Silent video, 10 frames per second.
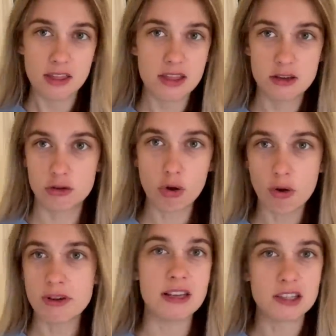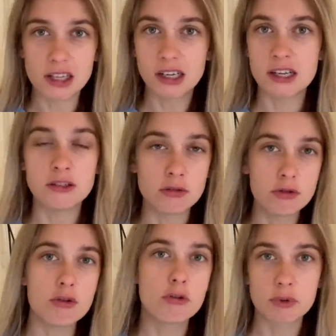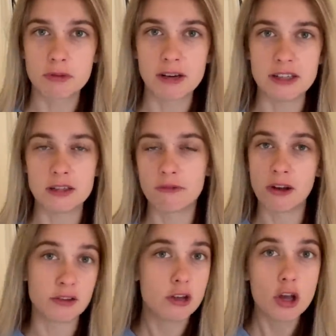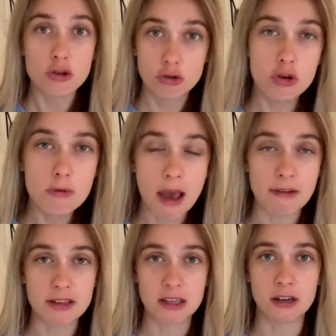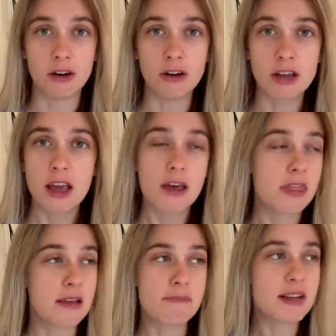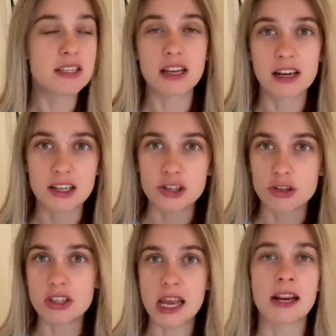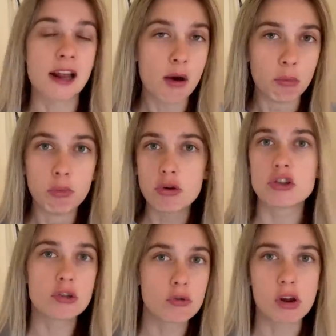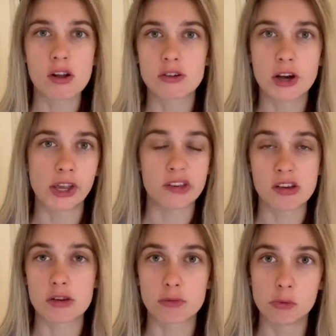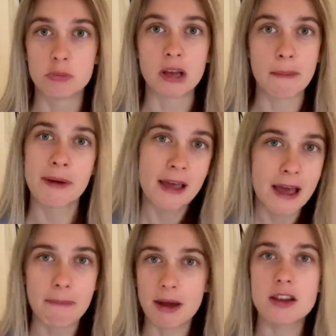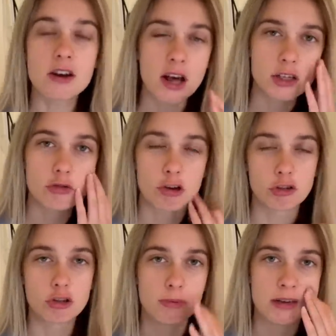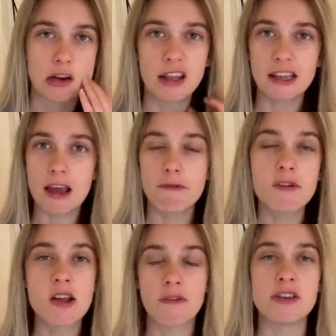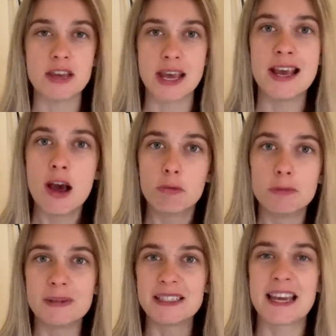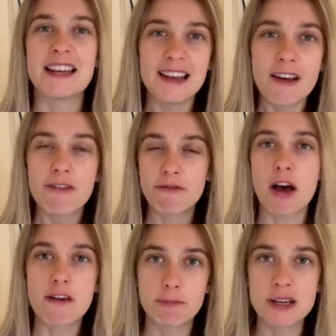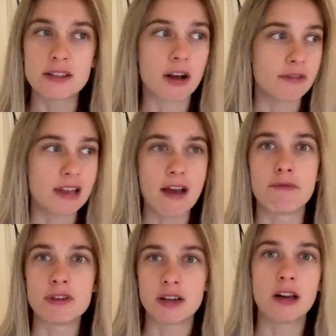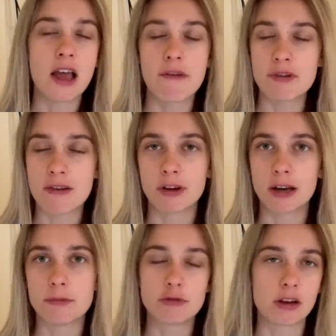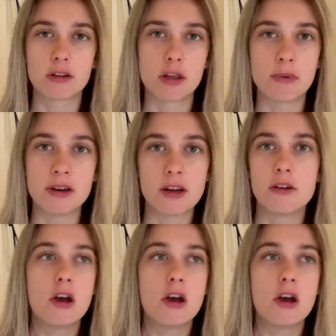The story is the Glazers do not want to release the funds to Erik Ten Hag. They basically are just sitting there watching all our targets get swooped up. And Man United's transfer window, like every other year, will begin 5 weeks after every other club's transfer window,